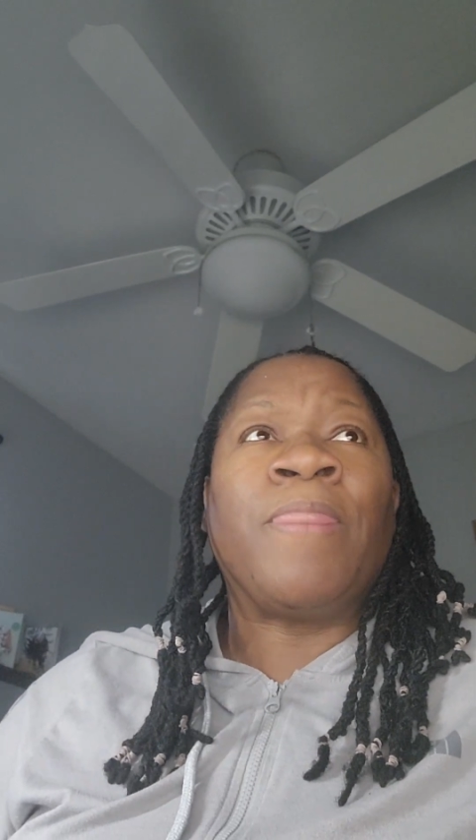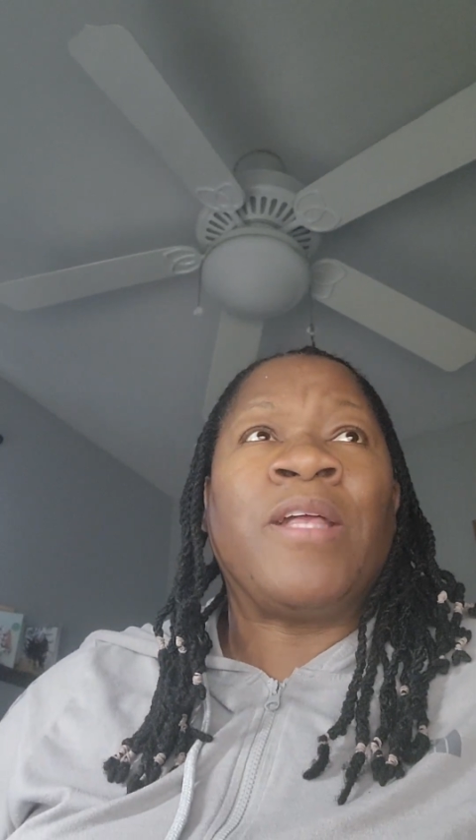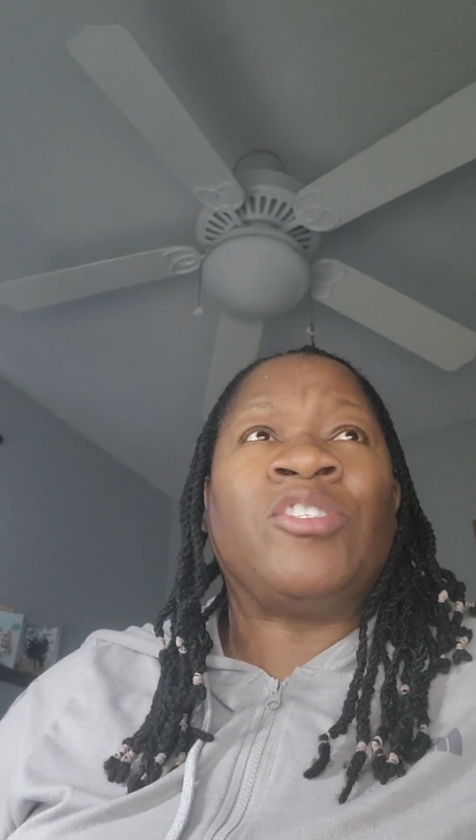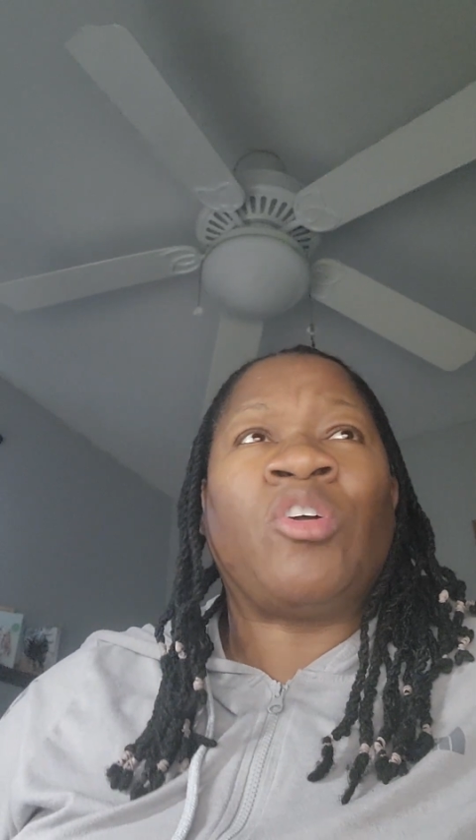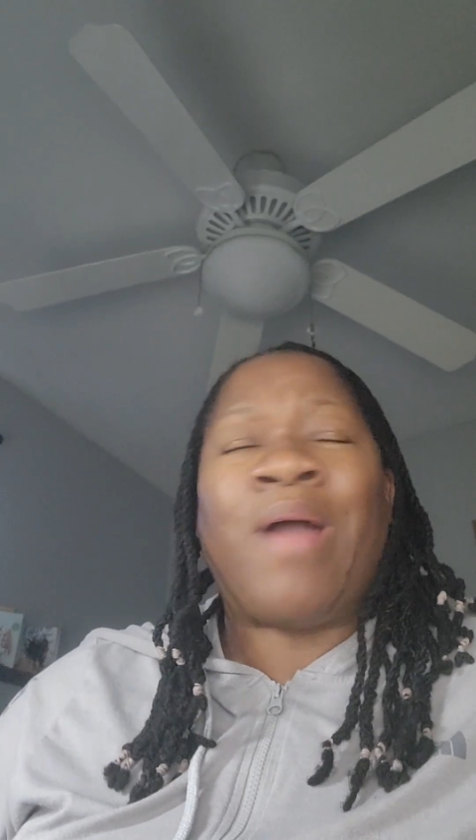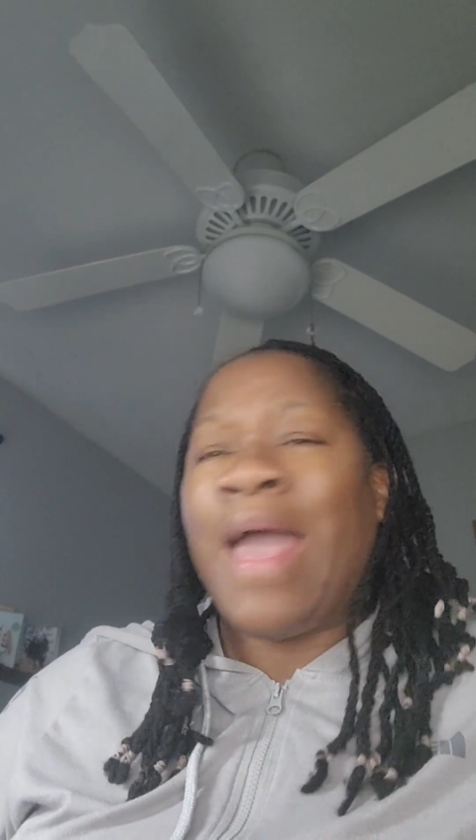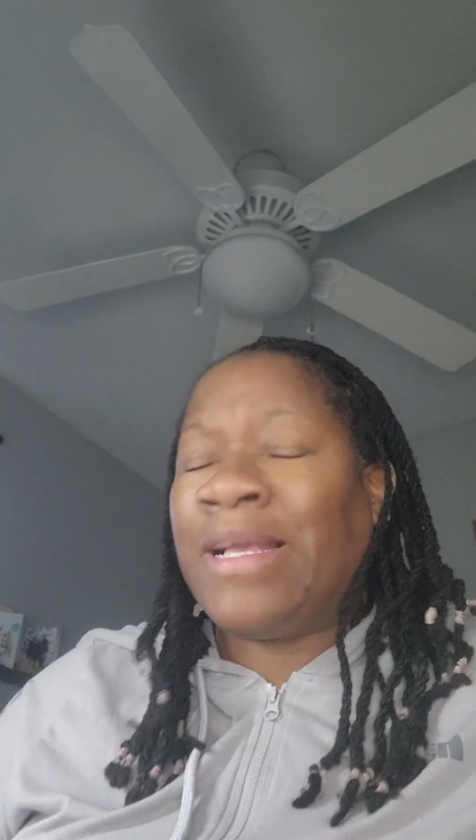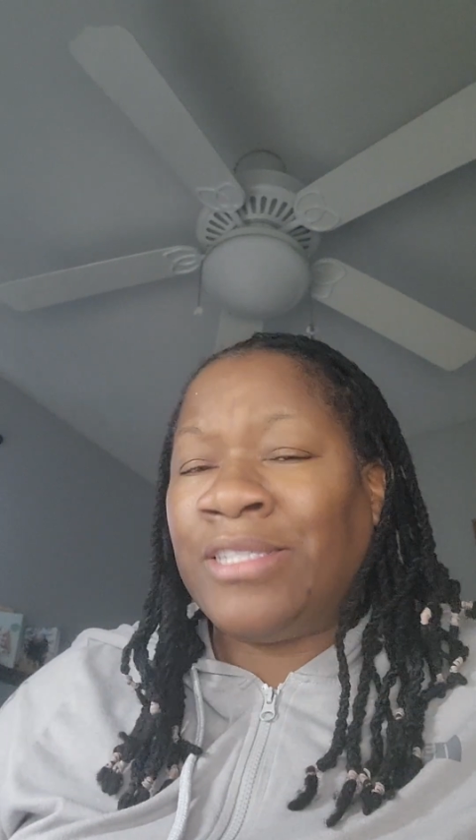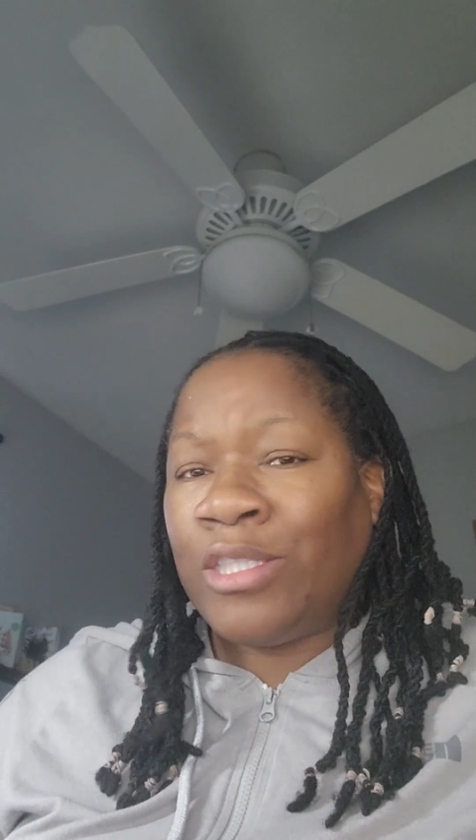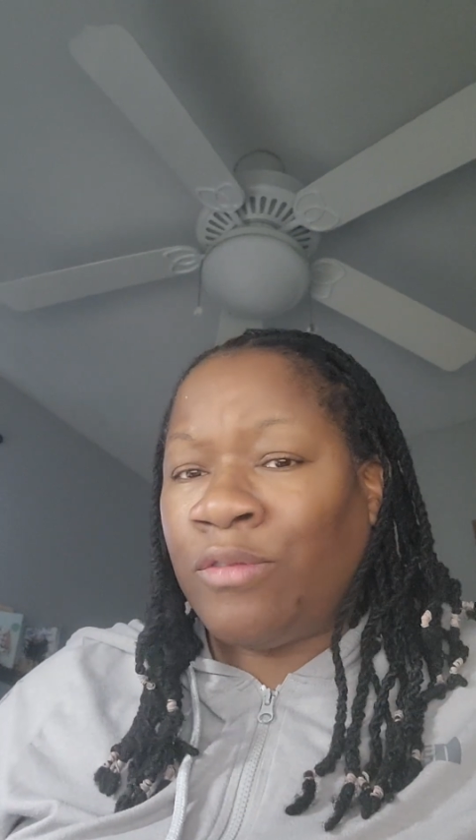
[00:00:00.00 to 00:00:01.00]
So I
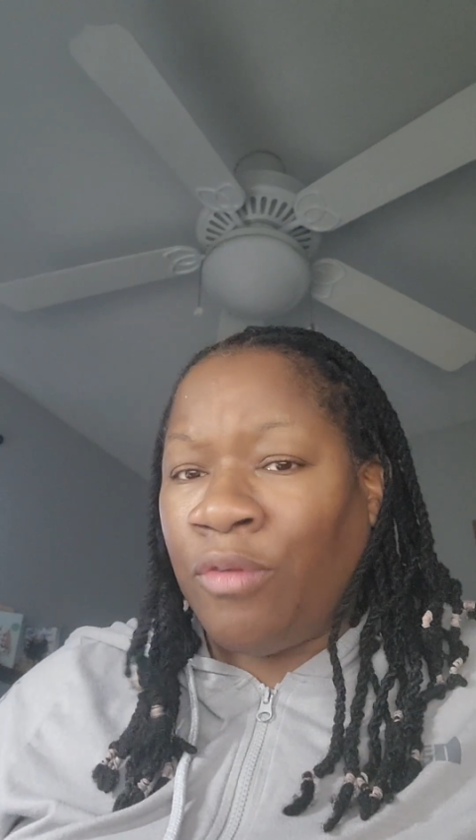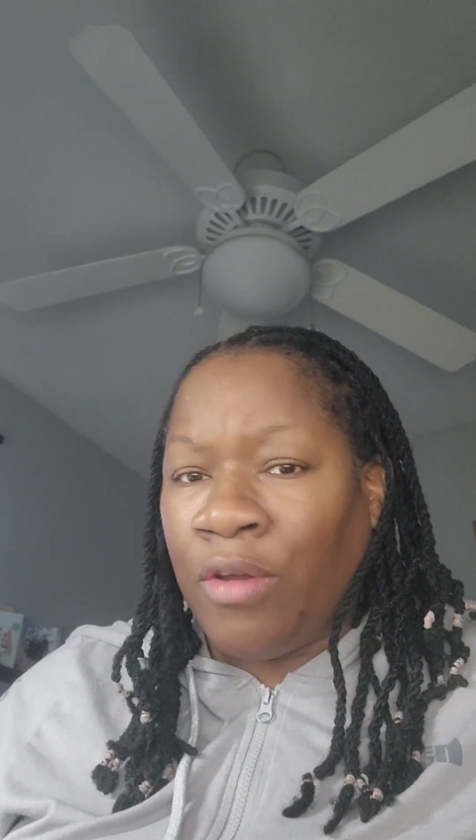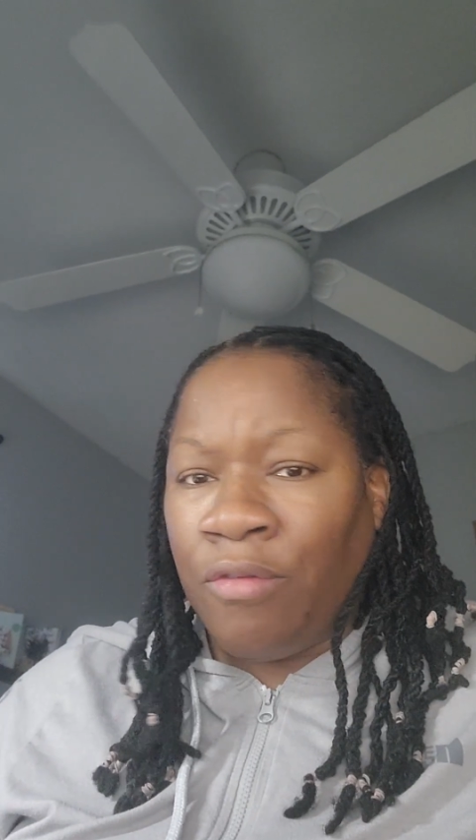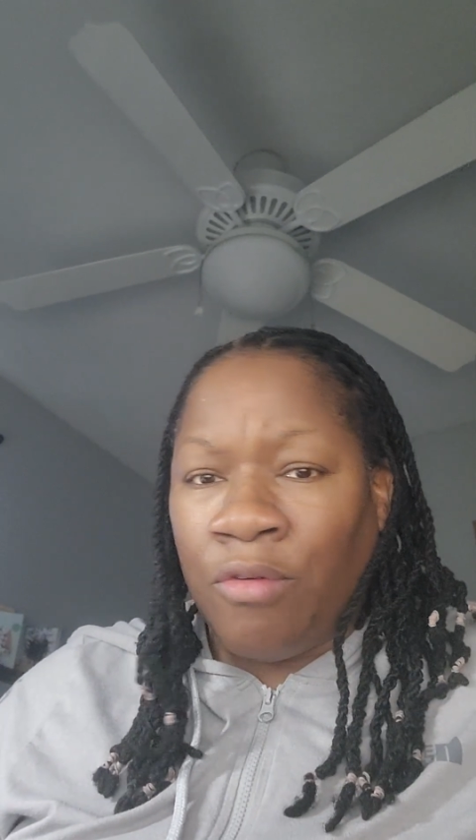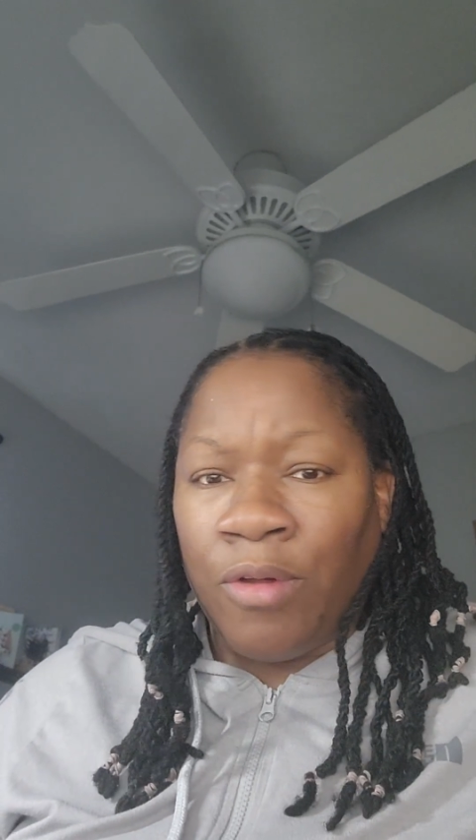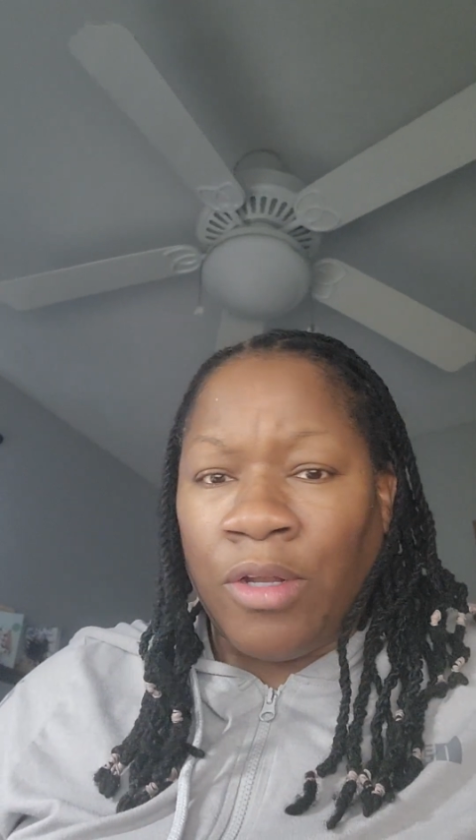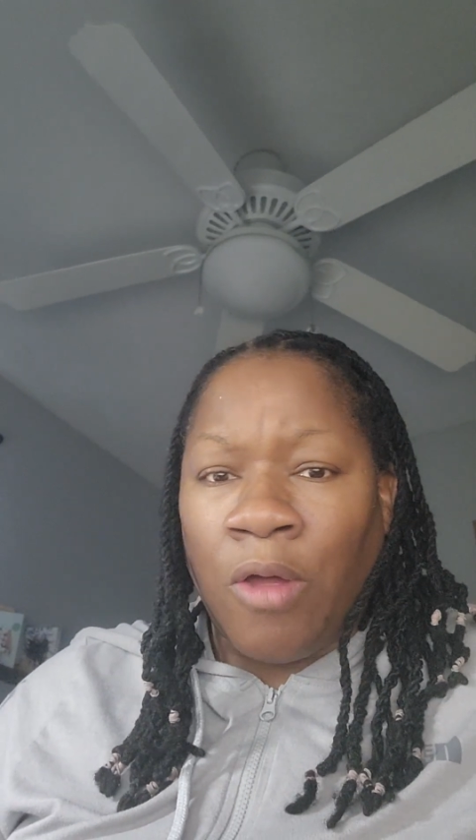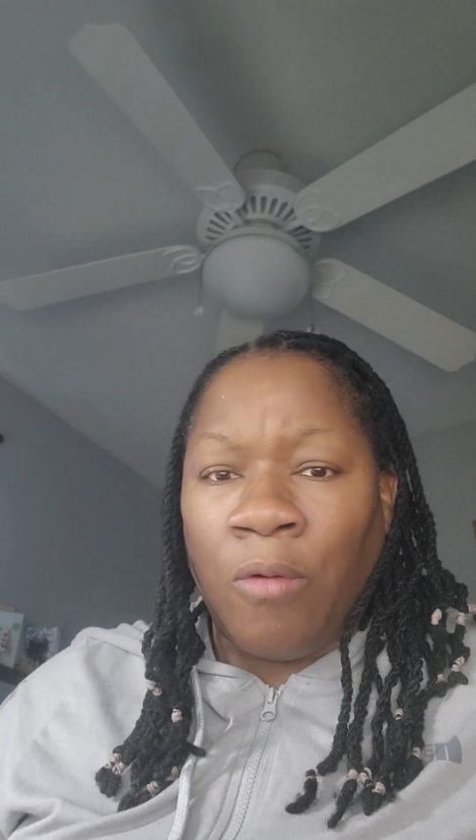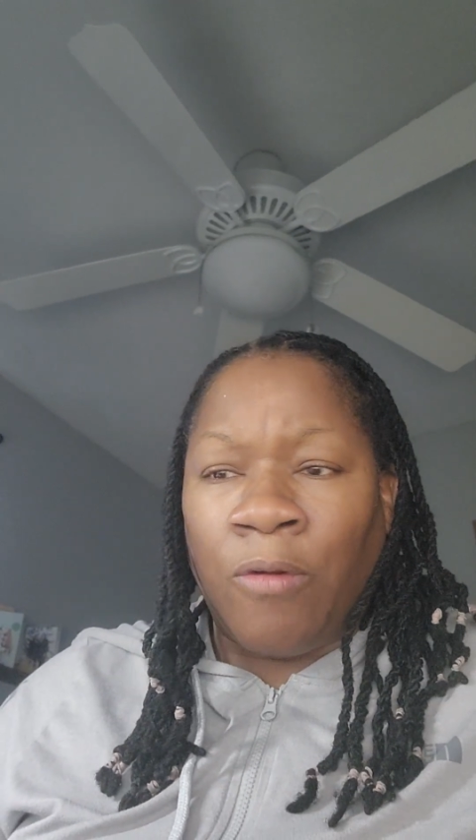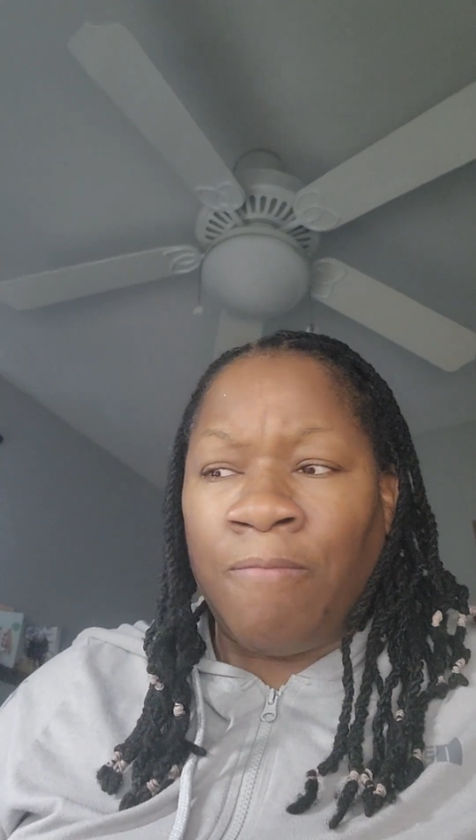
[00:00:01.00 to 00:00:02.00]
asked this friend for a
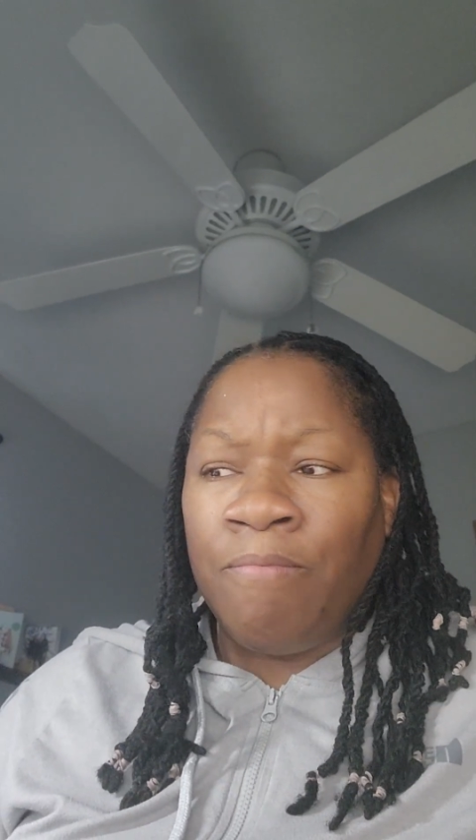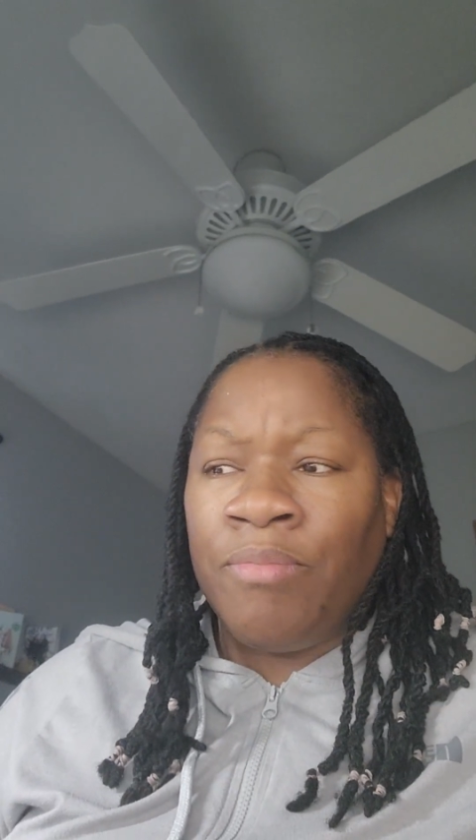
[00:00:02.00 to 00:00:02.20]
loan,